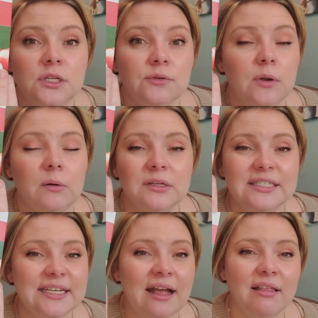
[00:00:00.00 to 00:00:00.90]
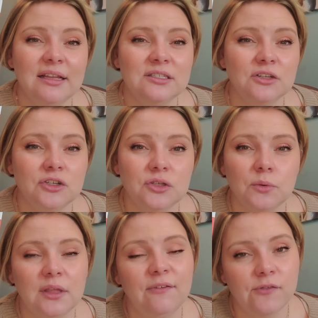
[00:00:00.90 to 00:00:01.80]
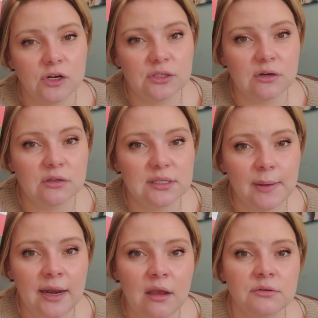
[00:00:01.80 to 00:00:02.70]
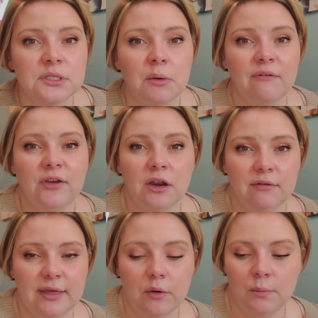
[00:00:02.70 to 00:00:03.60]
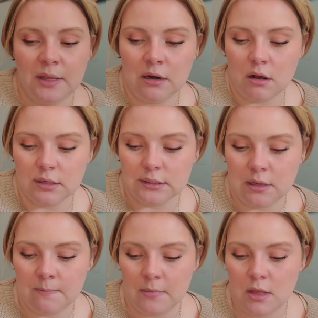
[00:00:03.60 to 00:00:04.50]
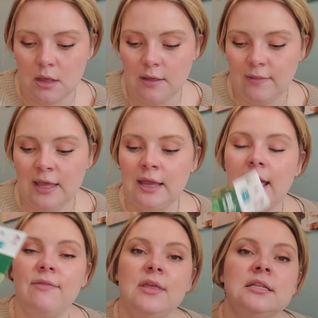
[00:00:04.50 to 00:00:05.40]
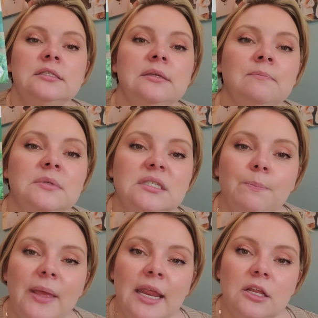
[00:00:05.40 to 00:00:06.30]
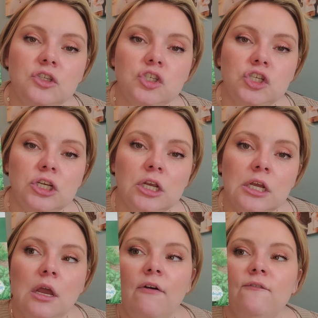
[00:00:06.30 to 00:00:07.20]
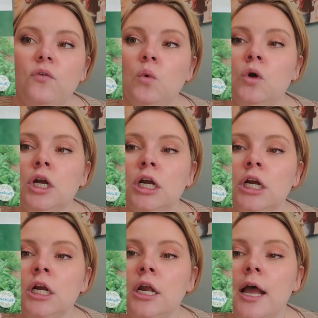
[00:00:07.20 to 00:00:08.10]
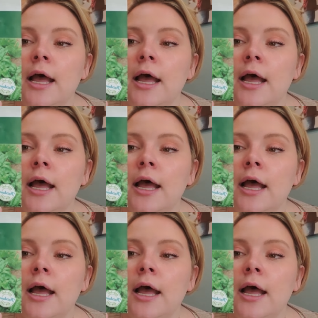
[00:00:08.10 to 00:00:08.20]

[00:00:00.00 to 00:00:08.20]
throw on salads. They're just a really versatile tomato, so I figured that would be an awesome thing. And then some spinach for